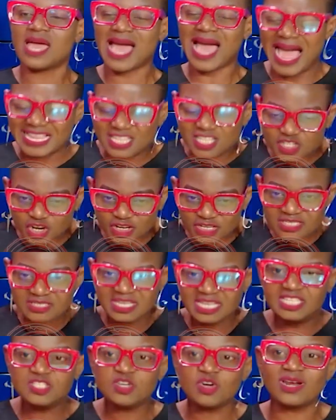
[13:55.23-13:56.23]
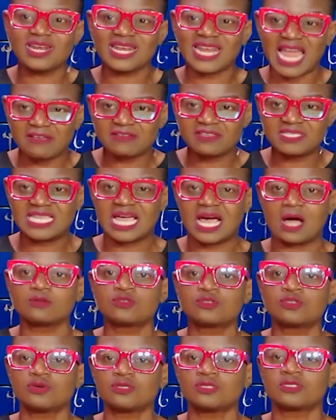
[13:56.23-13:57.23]
adjusting your lifestyle
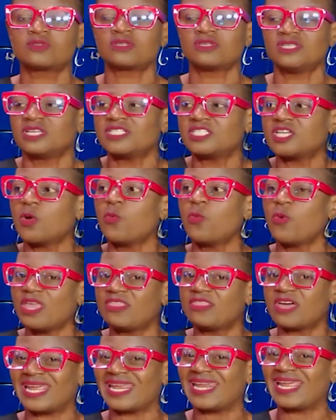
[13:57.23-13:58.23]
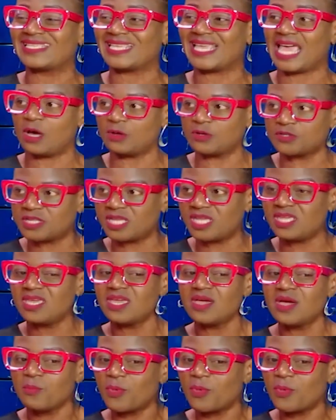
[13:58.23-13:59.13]
in such a way that it is healthy,